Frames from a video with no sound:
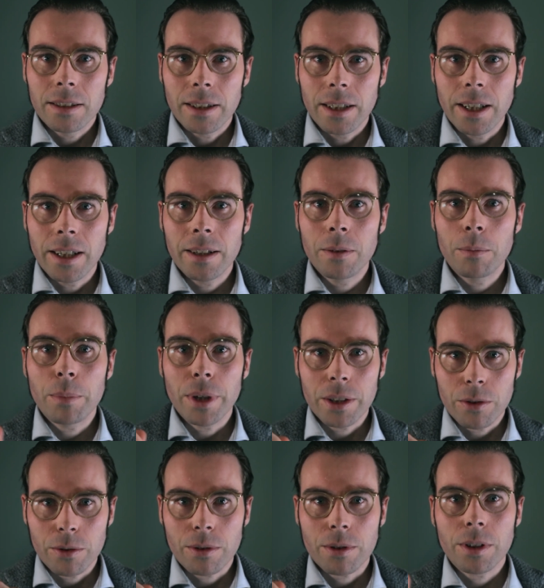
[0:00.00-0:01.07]
in
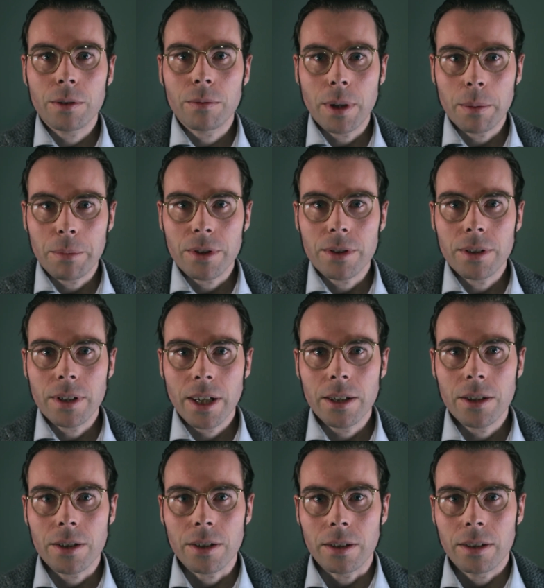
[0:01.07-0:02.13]
pictorial
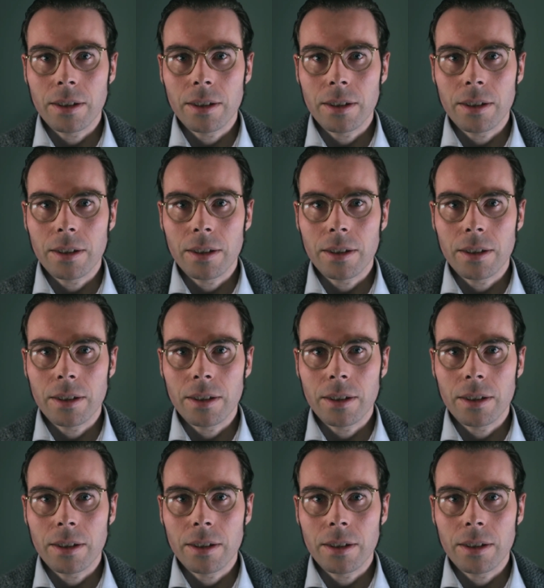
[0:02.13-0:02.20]
representation.